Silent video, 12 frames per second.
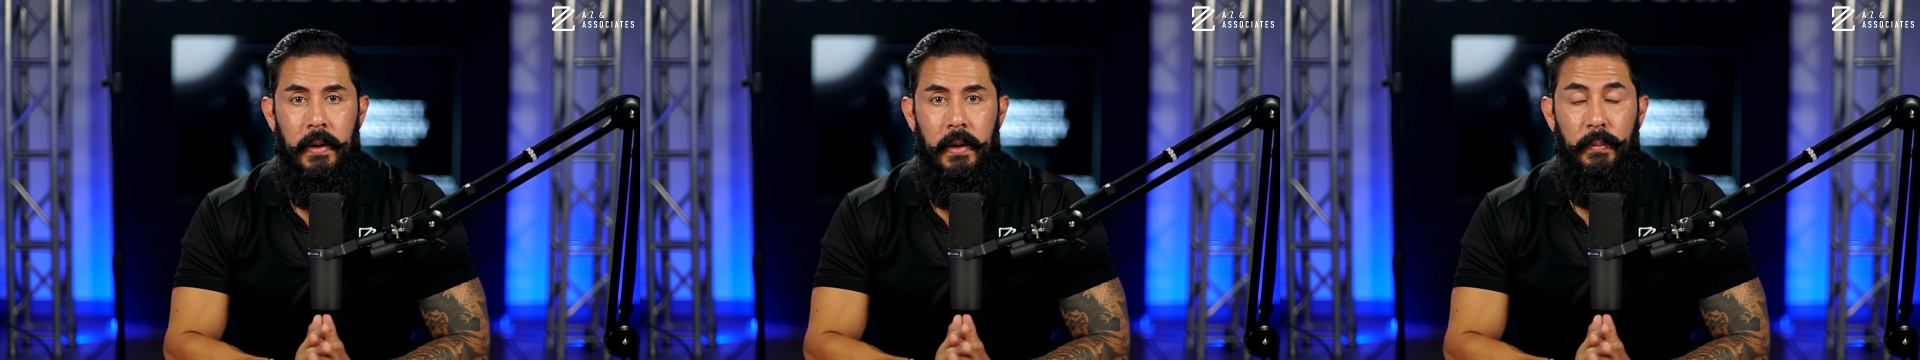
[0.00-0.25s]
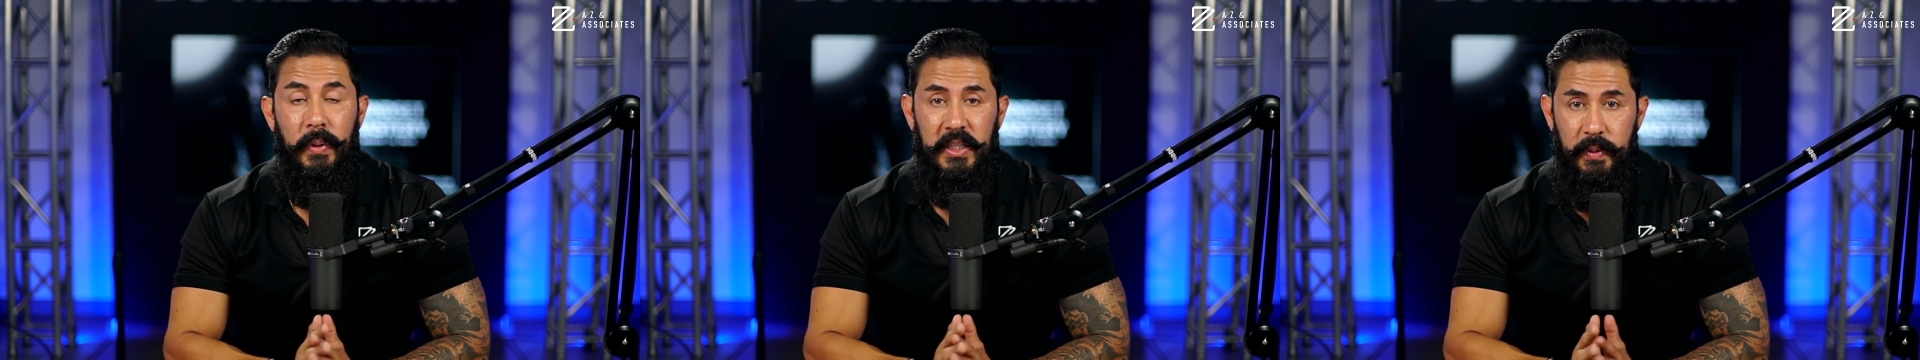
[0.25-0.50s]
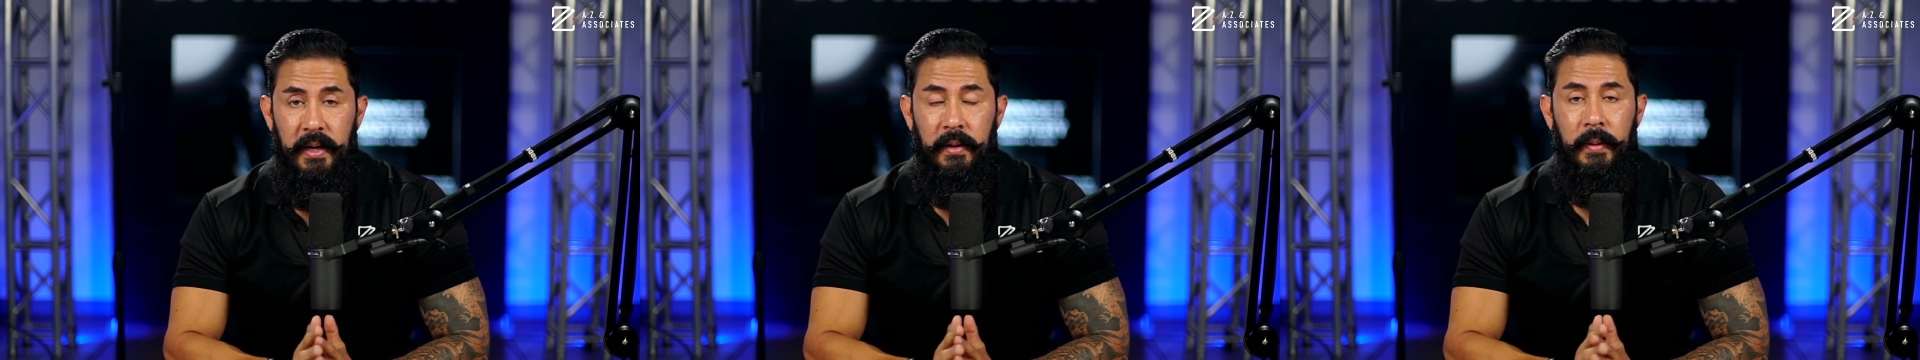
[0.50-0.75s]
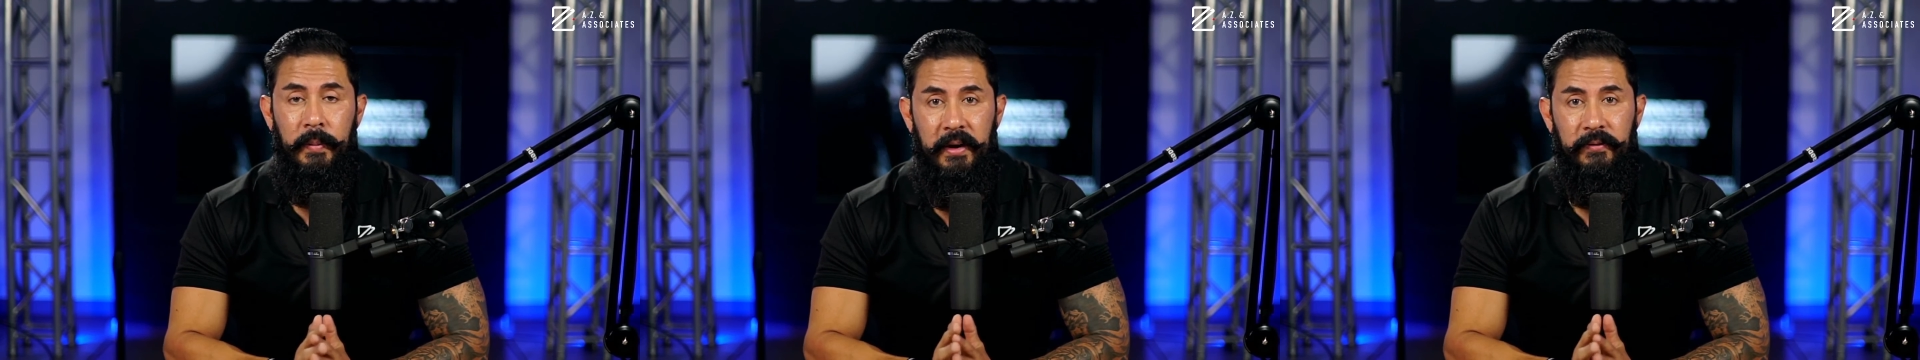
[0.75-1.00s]
But it's been on
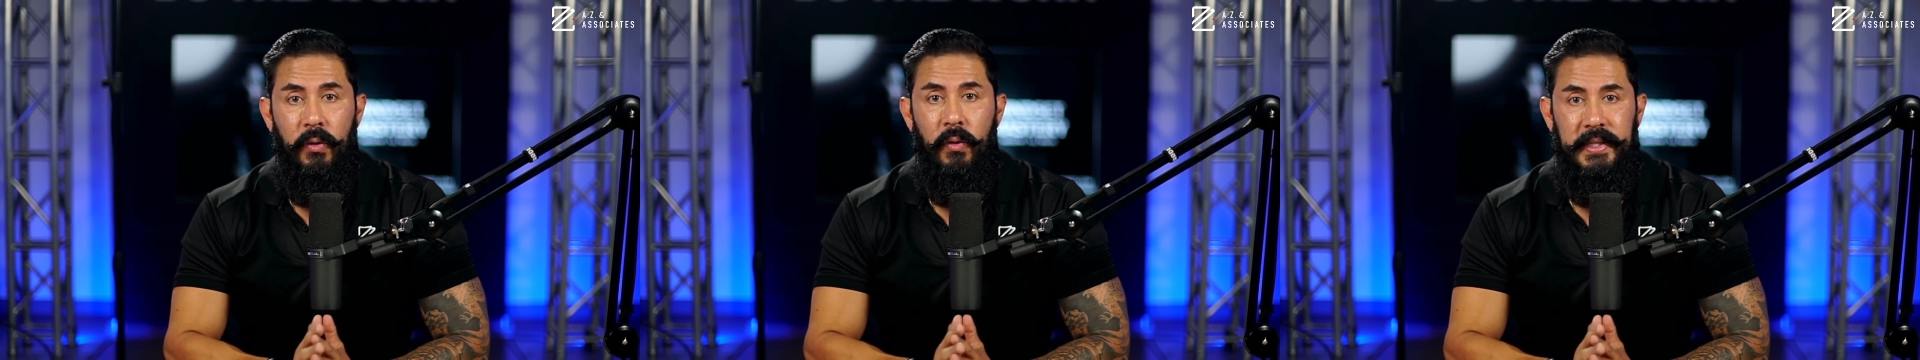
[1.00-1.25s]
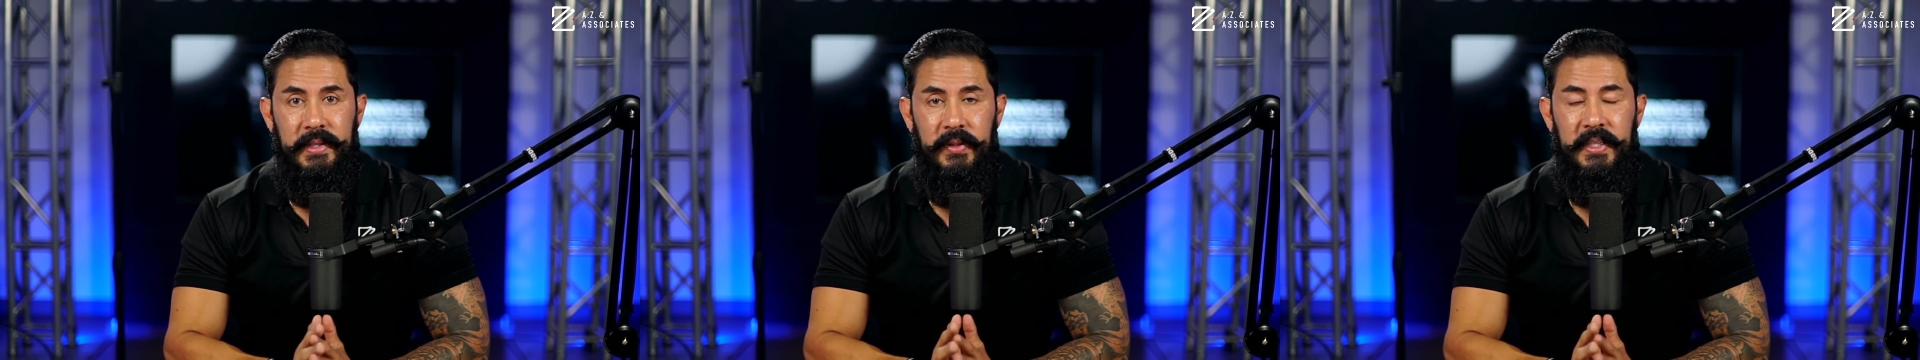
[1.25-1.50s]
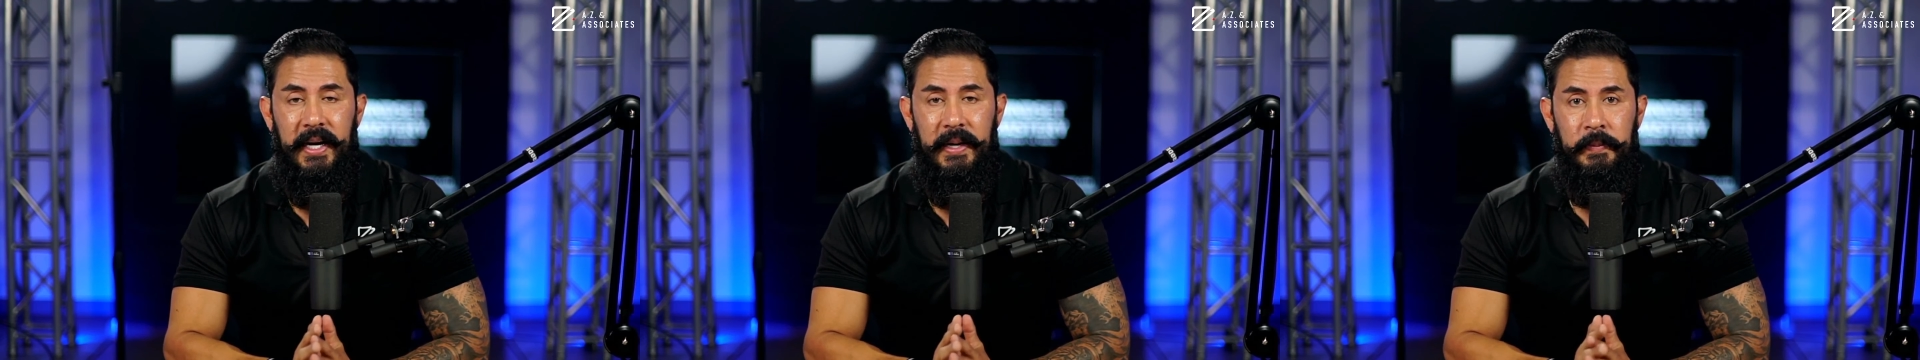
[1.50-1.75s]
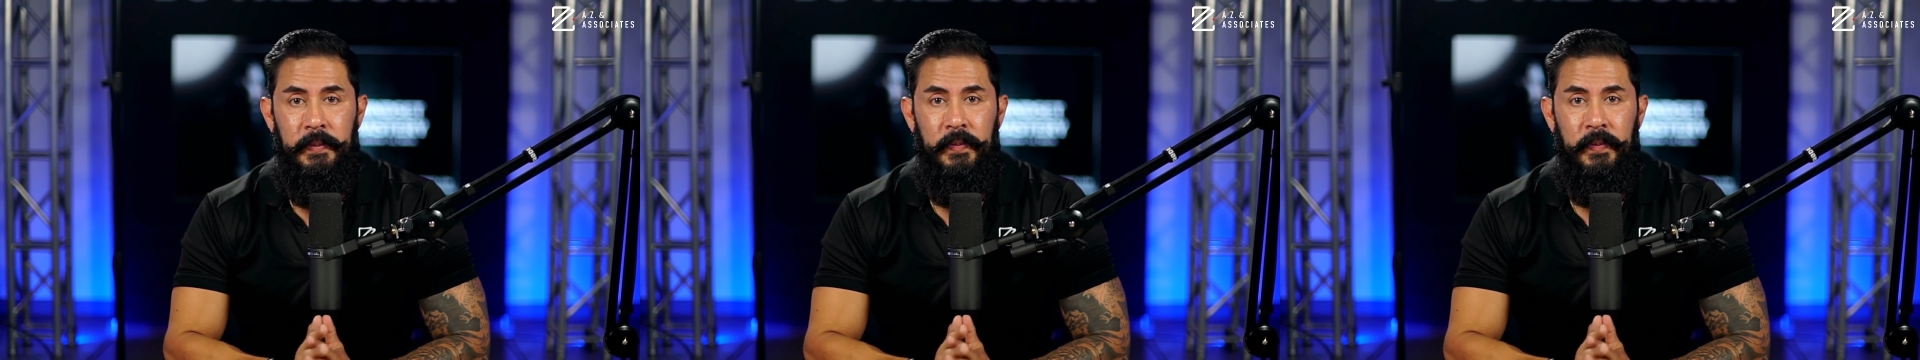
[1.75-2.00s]
my mind for quite some time.
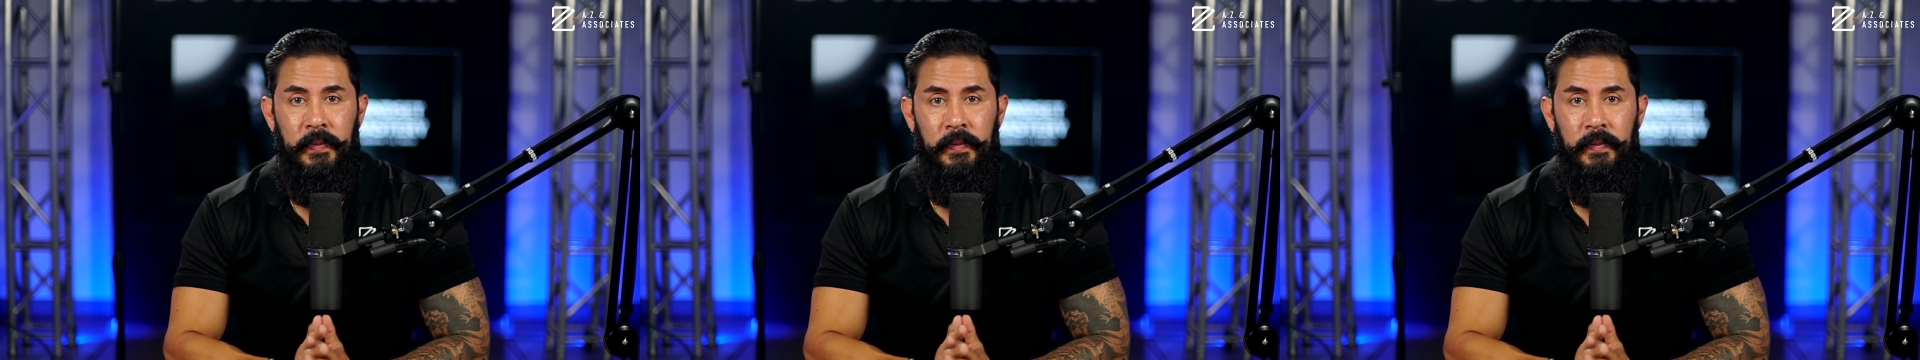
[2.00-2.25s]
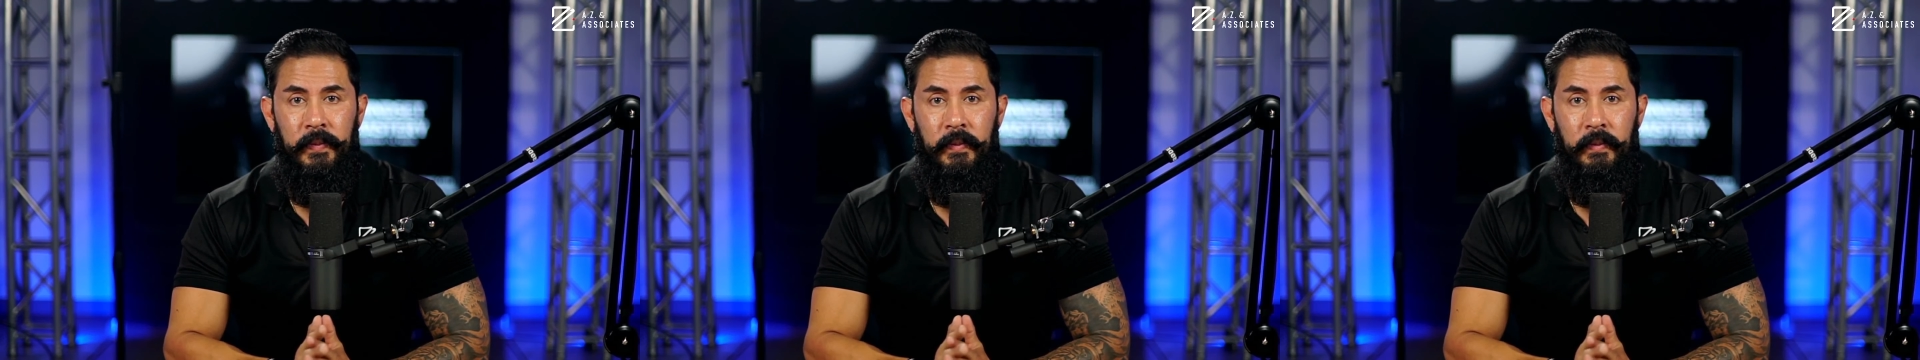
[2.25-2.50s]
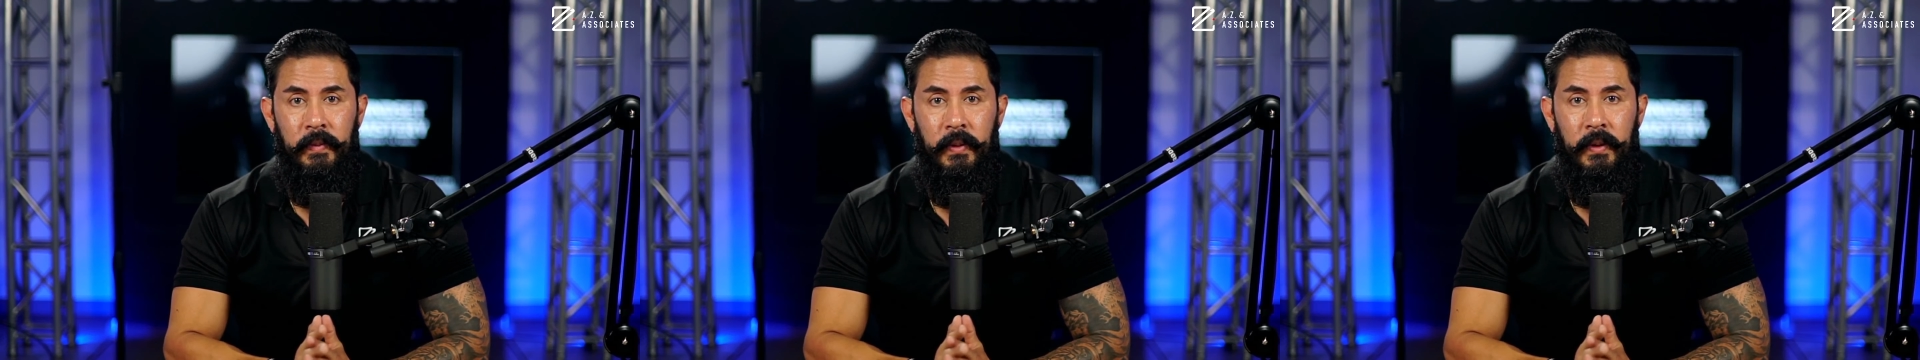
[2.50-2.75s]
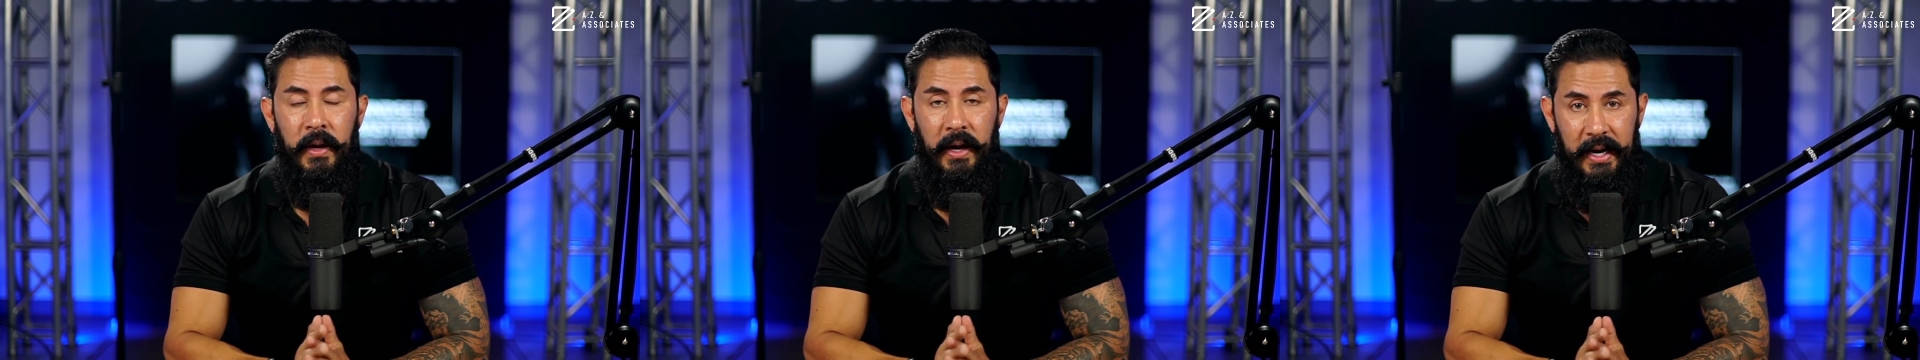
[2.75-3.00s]

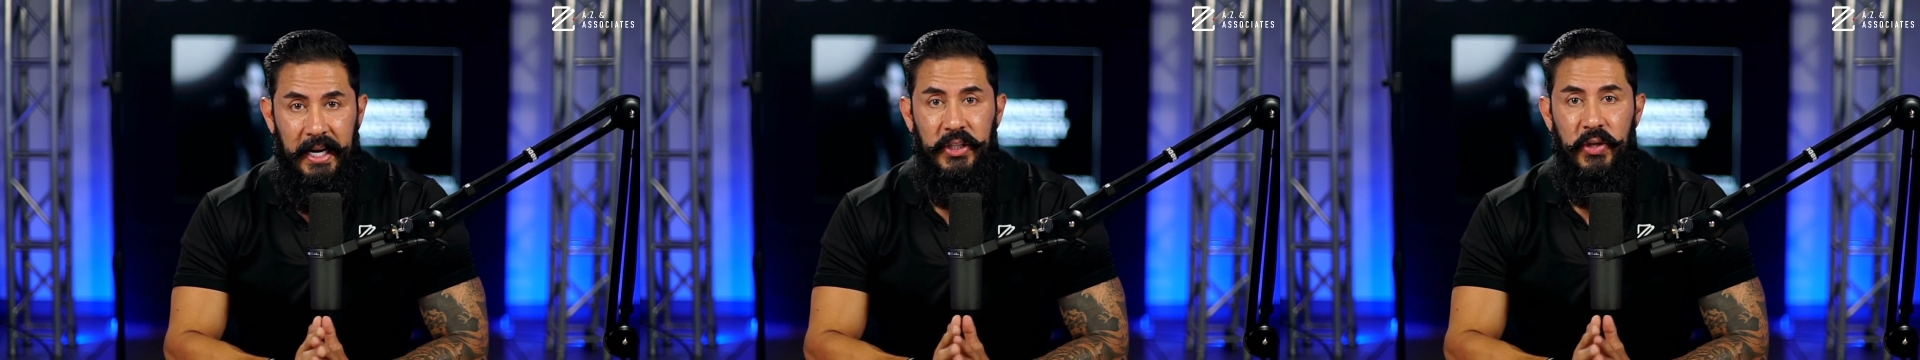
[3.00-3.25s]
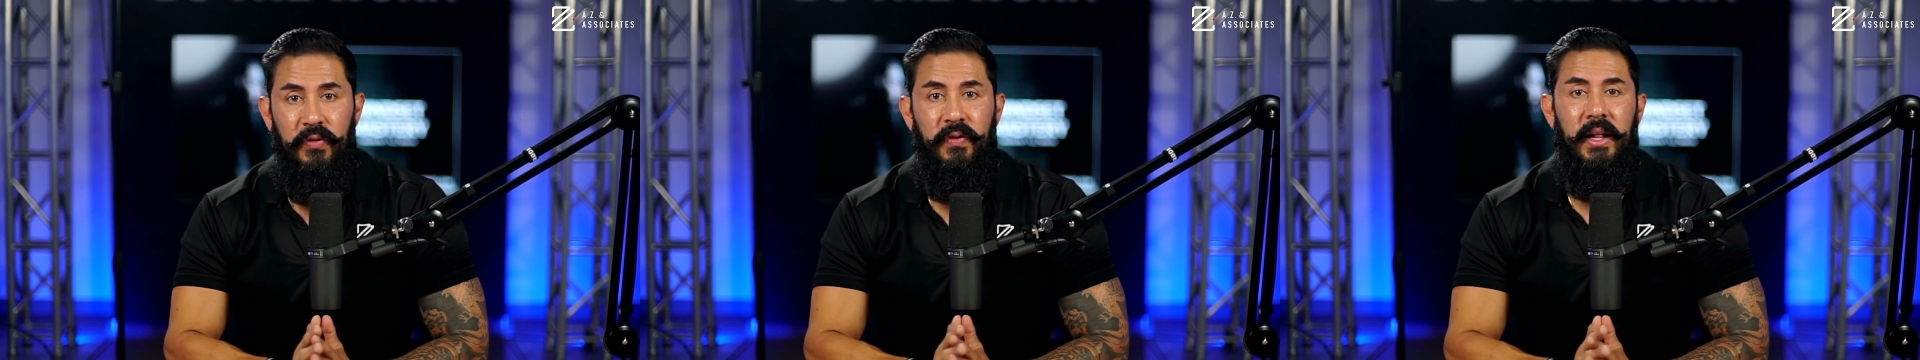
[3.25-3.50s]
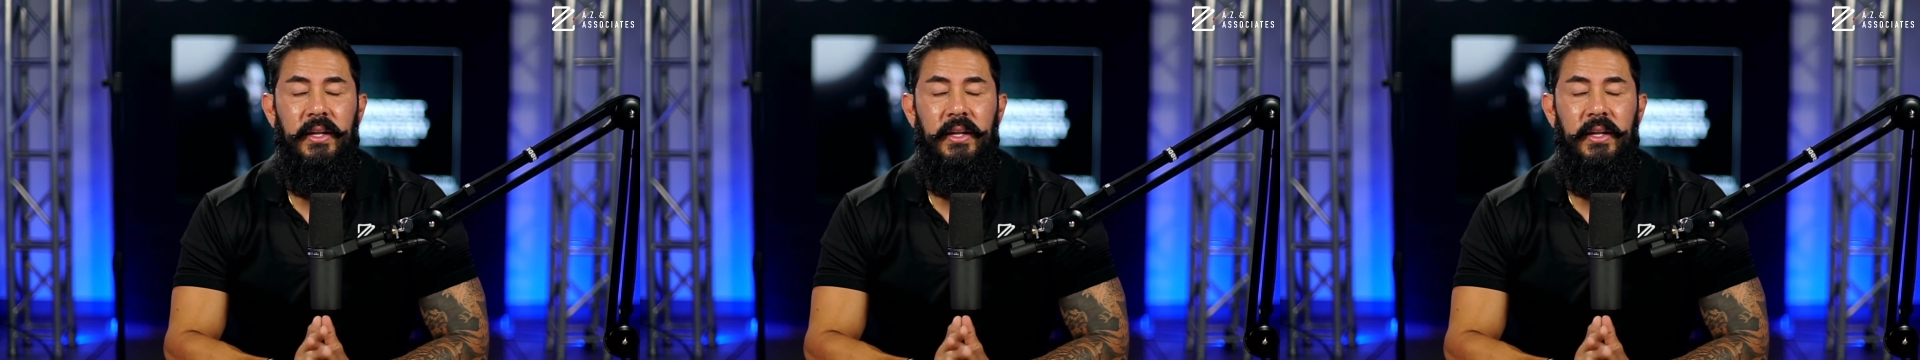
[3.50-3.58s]
And I too fell